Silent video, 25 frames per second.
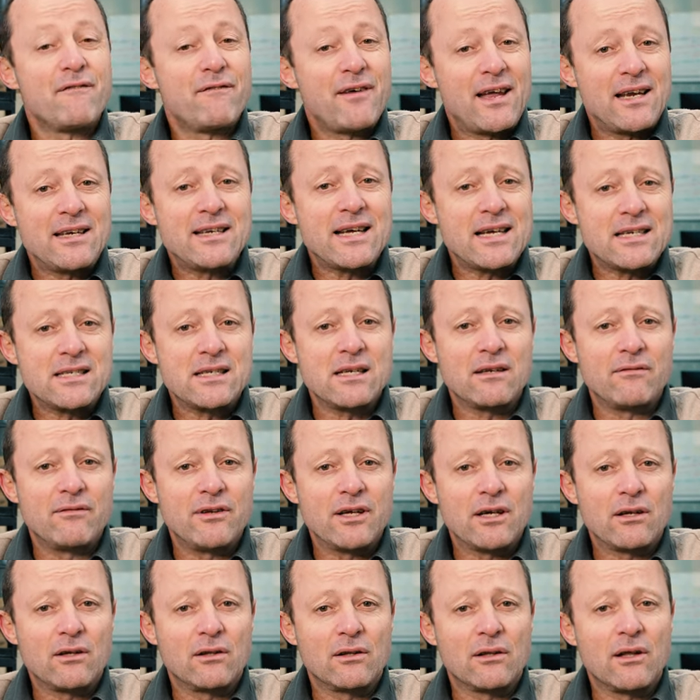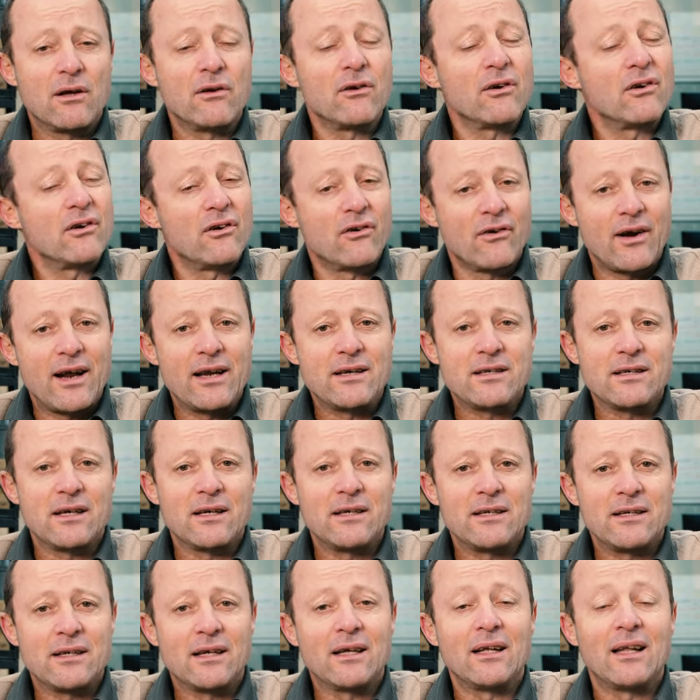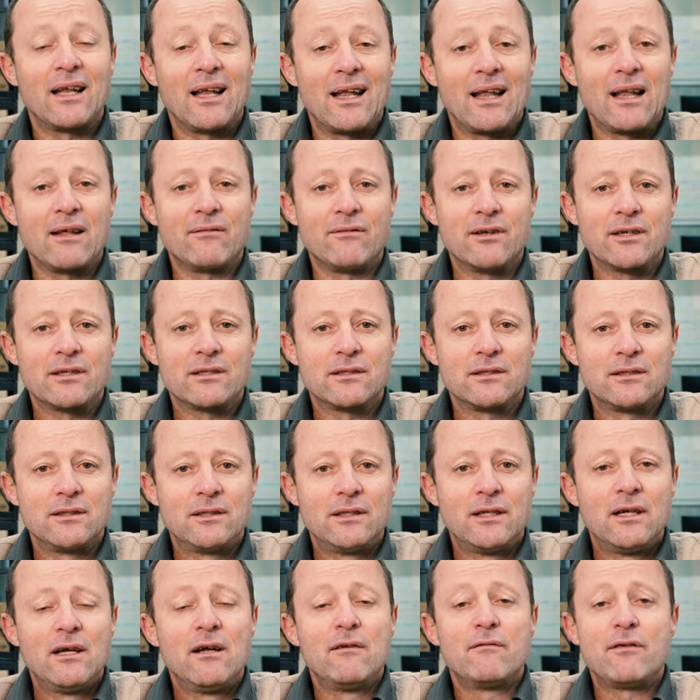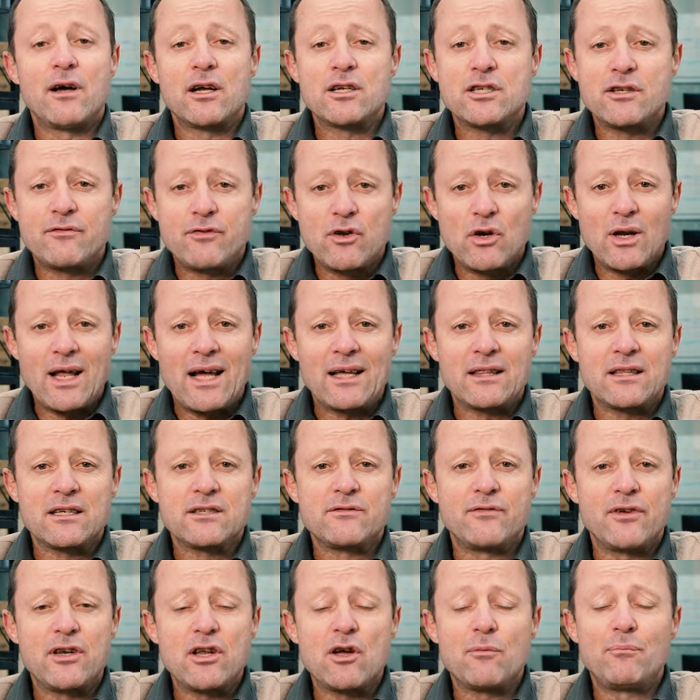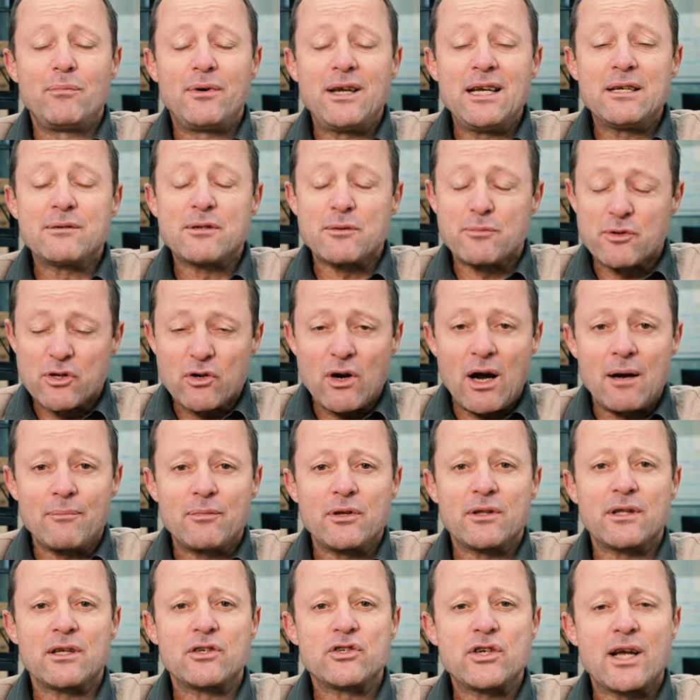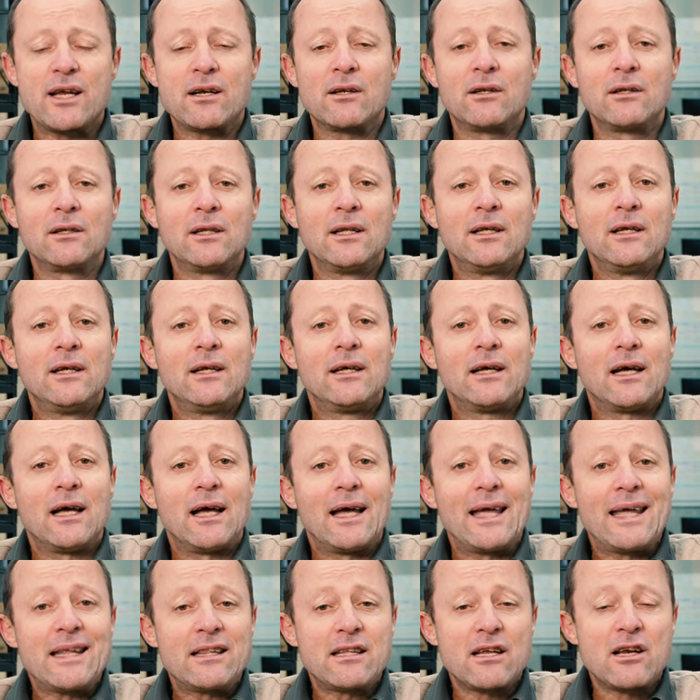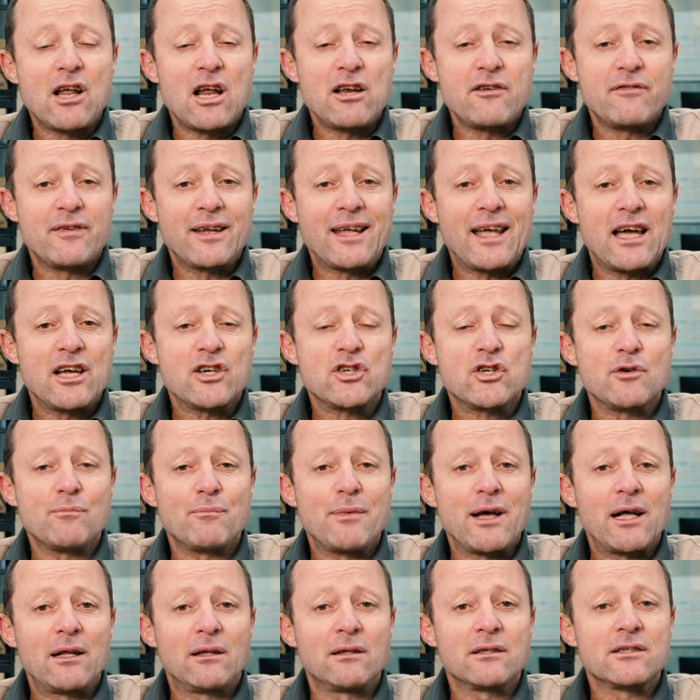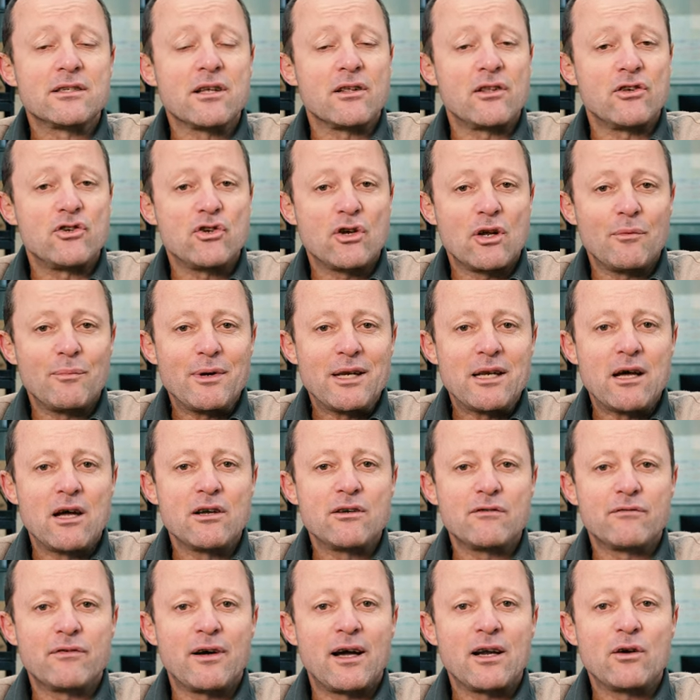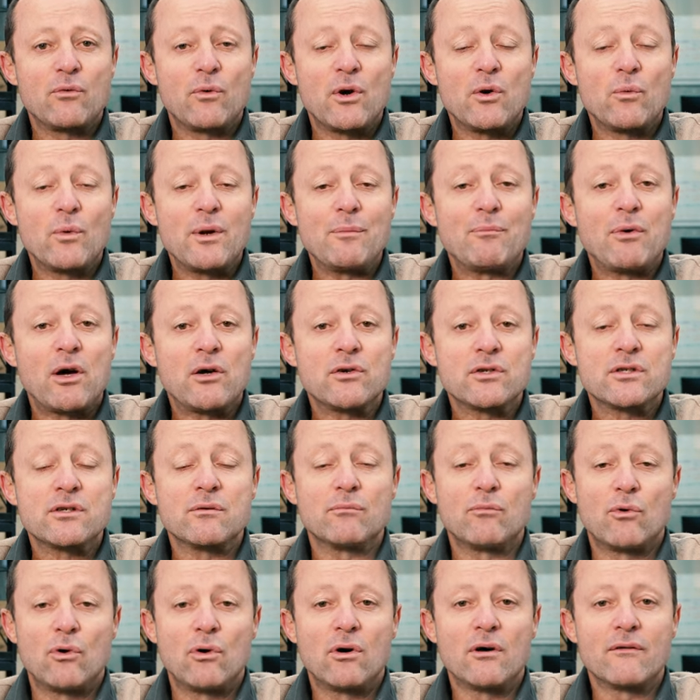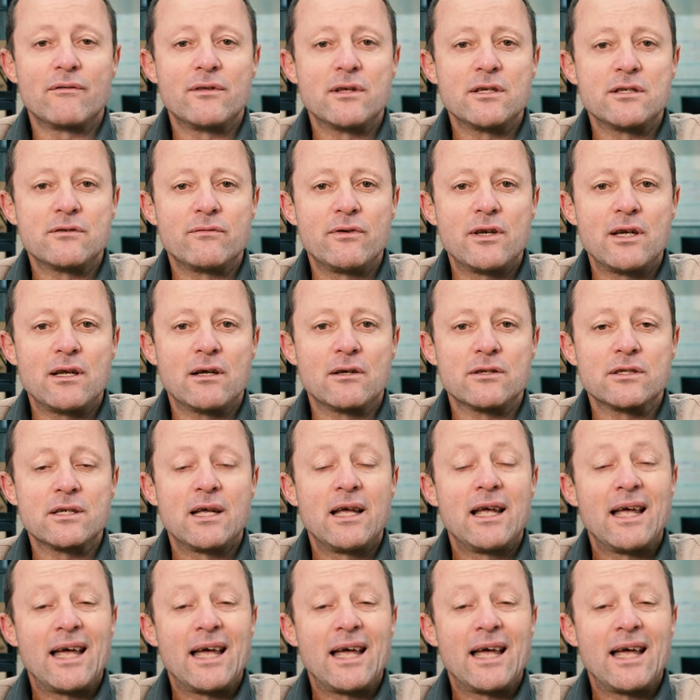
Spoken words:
Fantastic vehicle though, great idea, love it. Folks, if you like this video, please subscribe to the channel, hit the notification bell so that you can be notified when we post more of these videos.